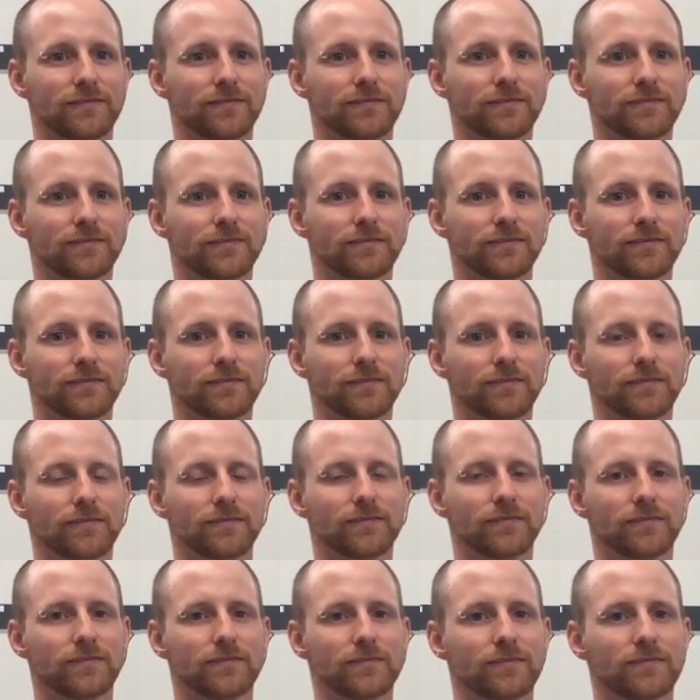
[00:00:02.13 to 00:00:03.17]

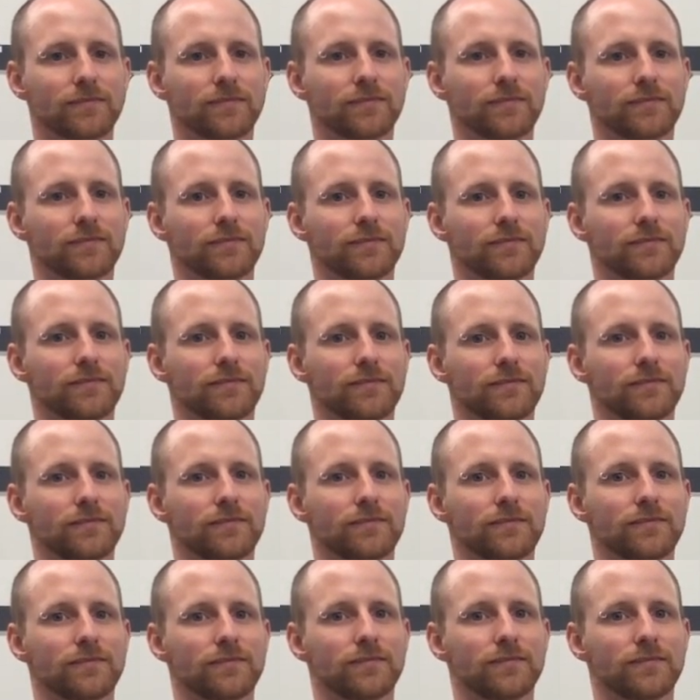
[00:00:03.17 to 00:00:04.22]

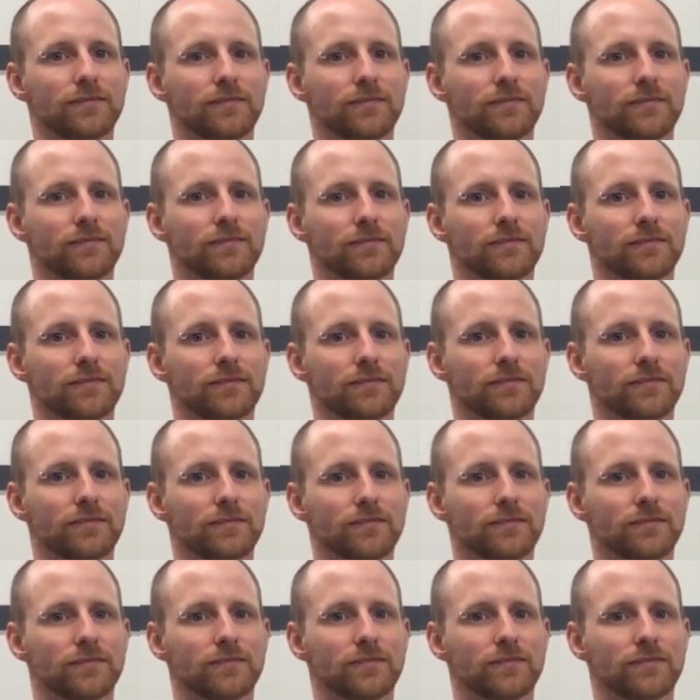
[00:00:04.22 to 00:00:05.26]

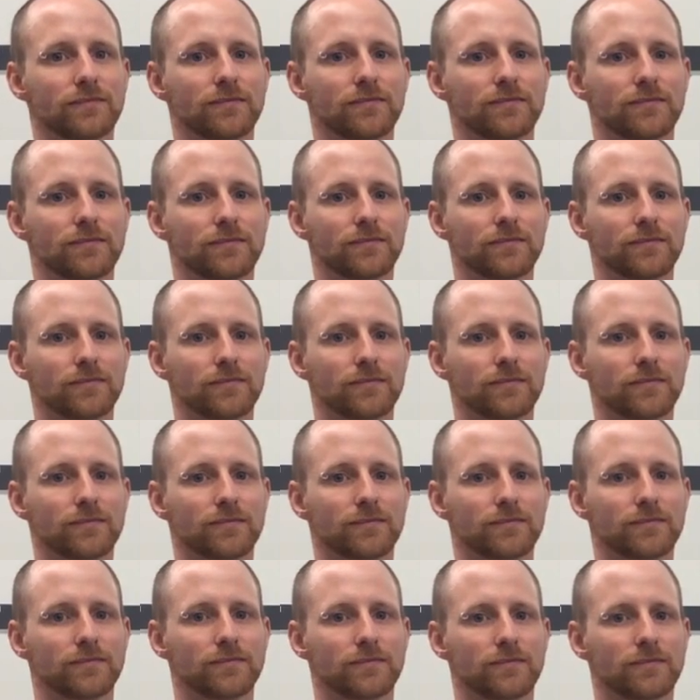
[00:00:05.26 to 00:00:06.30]

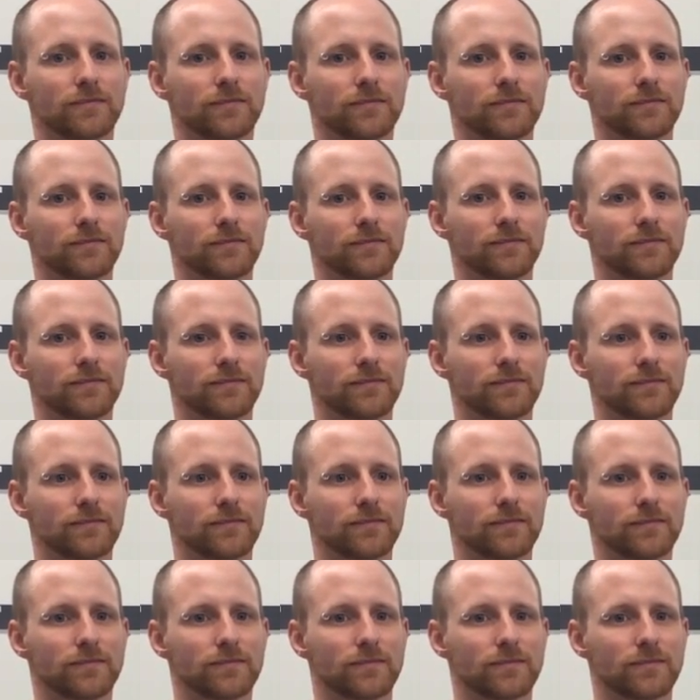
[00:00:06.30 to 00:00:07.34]

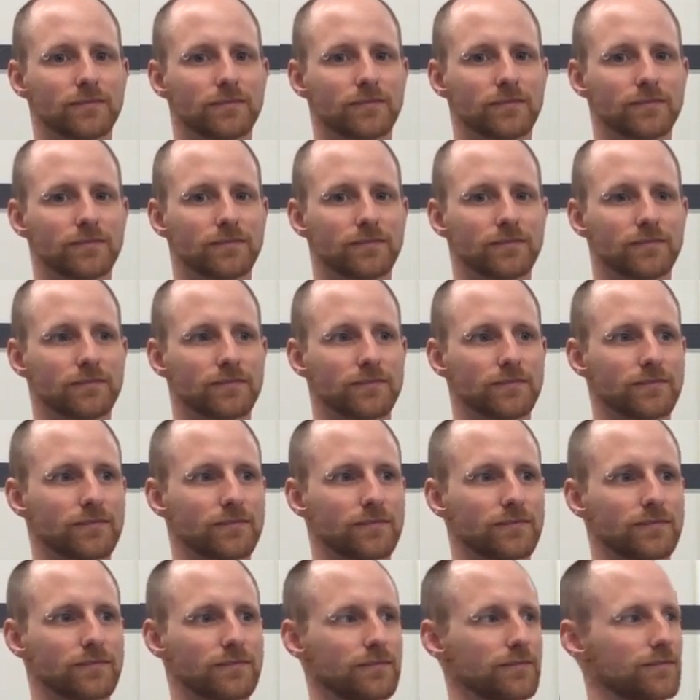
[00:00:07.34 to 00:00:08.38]

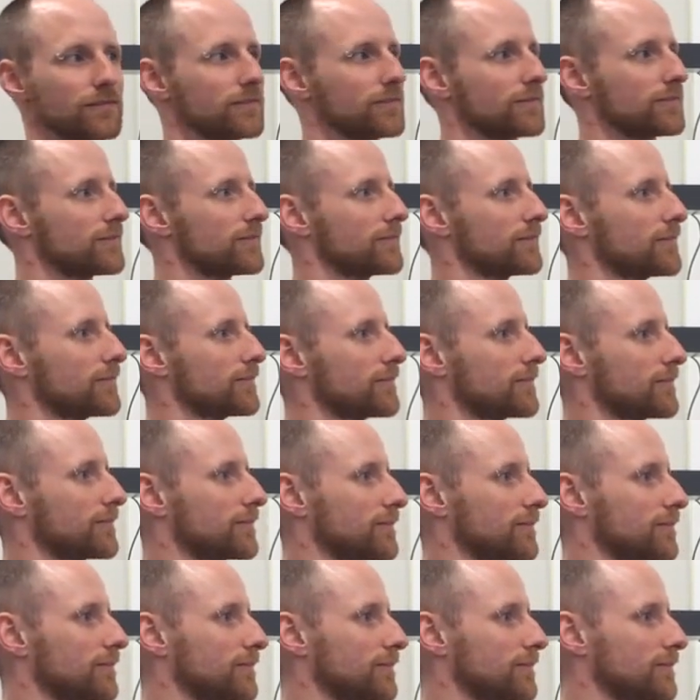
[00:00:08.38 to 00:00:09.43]

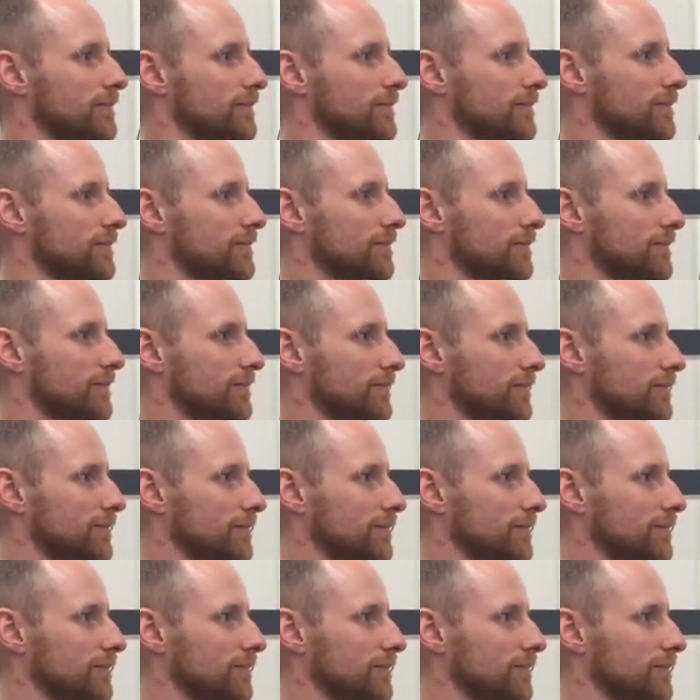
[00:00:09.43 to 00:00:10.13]
[no speech]